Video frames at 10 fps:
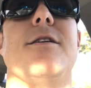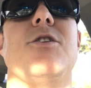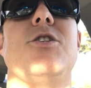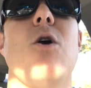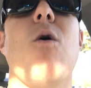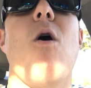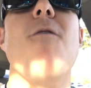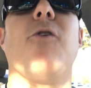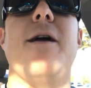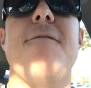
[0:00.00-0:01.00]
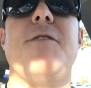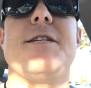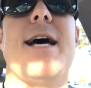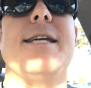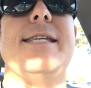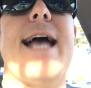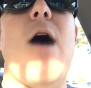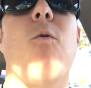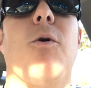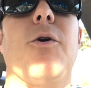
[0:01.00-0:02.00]
and so overemphasize the
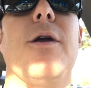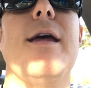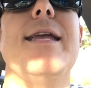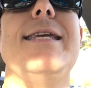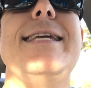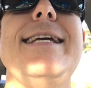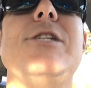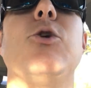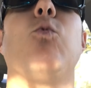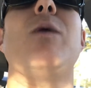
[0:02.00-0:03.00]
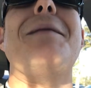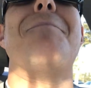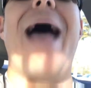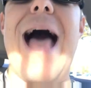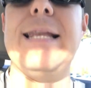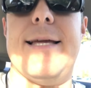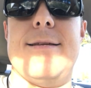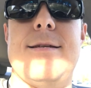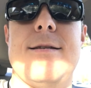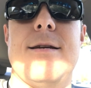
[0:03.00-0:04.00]
outward need to
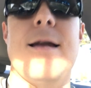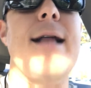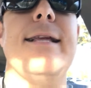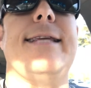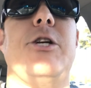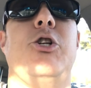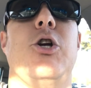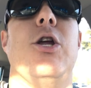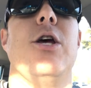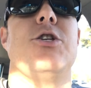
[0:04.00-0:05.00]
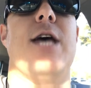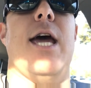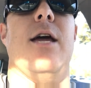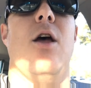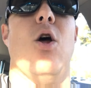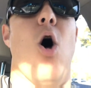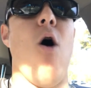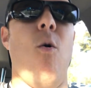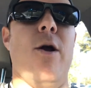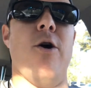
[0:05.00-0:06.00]
rebalance. Not that they should say,
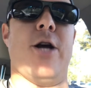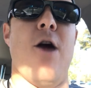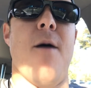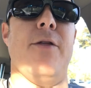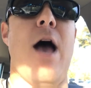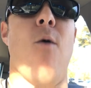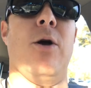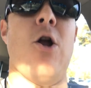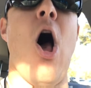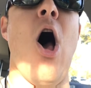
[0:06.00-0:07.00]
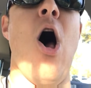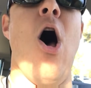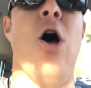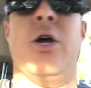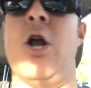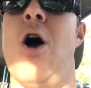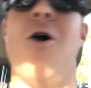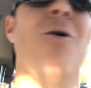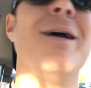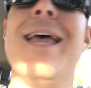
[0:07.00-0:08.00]
oh, we don't care about the outward at all, you know?
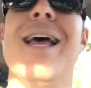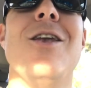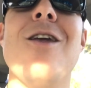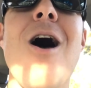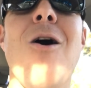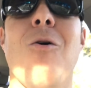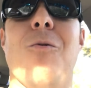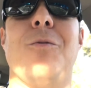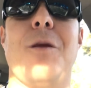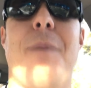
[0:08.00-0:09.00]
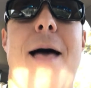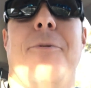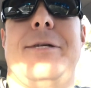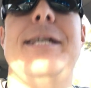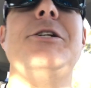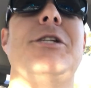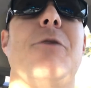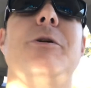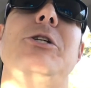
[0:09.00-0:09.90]
No, the Bible teaches that we